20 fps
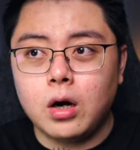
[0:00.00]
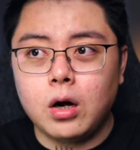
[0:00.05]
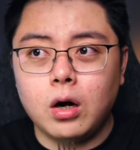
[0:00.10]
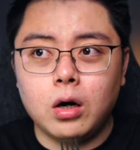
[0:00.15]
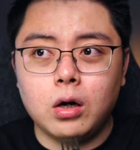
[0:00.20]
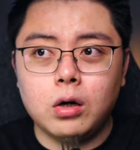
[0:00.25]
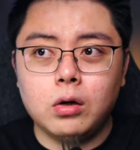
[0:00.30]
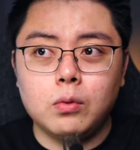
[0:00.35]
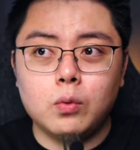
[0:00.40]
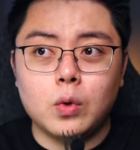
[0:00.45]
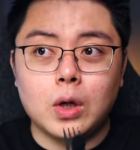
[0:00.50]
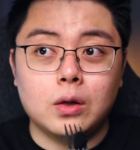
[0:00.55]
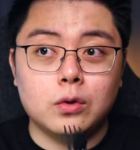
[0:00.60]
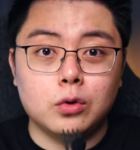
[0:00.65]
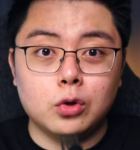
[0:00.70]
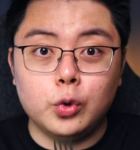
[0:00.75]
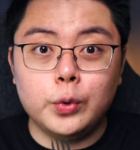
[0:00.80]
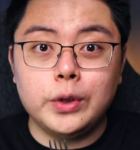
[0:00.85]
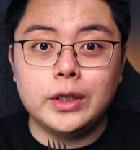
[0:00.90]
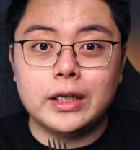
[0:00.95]
all while
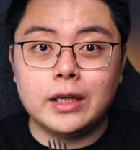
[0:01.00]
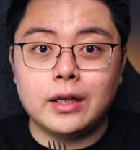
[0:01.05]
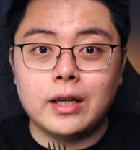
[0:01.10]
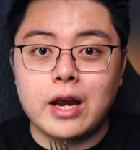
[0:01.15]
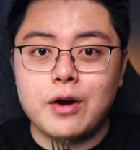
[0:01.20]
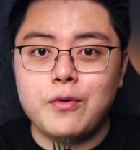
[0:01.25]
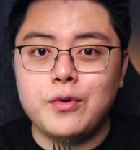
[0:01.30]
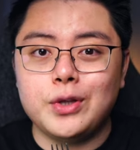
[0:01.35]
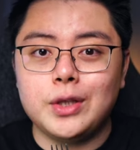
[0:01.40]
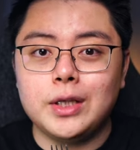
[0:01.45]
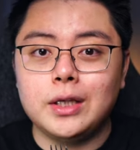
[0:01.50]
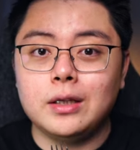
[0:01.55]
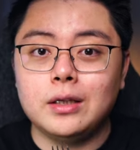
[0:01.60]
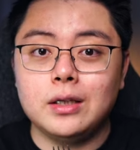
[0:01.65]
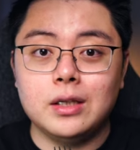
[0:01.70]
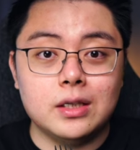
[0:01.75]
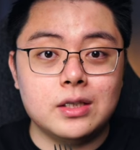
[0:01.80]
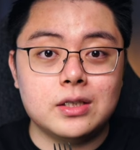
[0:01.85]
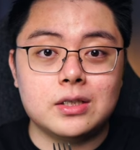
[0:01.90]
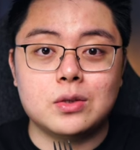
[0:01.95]
knowing that
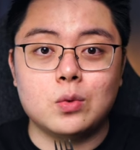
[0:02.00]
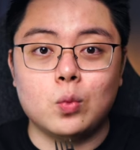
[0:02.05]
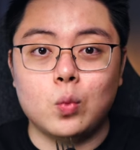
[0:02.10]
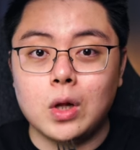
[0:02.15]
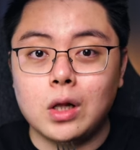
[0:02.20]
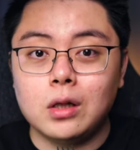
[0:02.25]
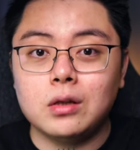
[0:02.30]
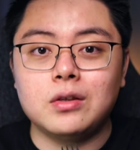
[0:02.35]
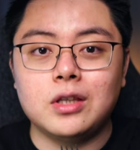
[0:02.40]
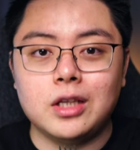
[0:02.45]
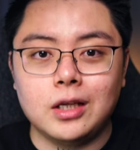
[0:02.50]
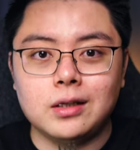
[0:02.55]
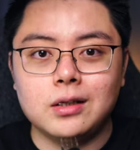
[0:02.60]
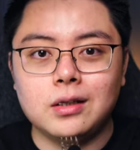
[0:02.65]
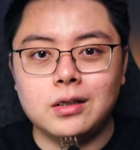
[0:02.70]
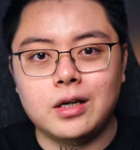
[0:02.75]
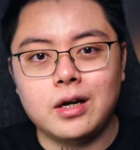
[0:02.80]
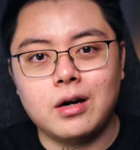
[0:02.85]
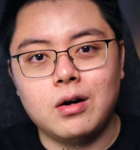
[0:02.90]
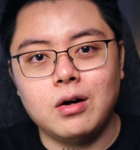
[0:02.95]
everything is well
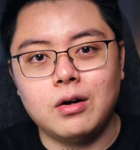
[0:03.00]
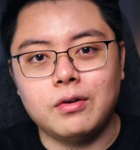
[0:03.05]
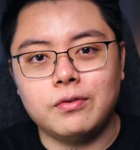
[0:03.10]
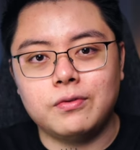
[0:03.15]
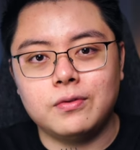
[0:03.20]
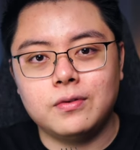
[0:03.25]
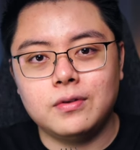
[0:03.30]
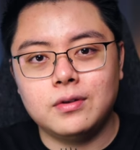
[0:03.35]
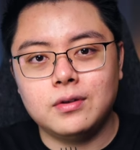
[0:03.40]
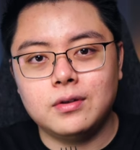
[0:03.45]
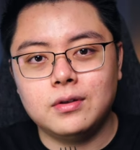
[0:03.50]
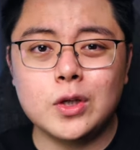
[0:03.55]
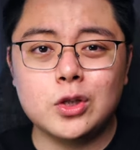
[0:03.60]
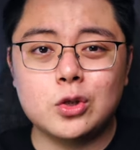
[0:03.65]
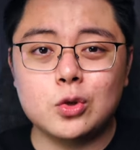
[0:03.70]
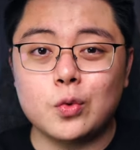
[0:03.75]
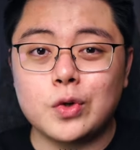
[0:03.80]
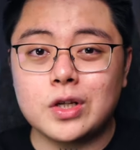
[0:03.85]
taken care of. I don't want to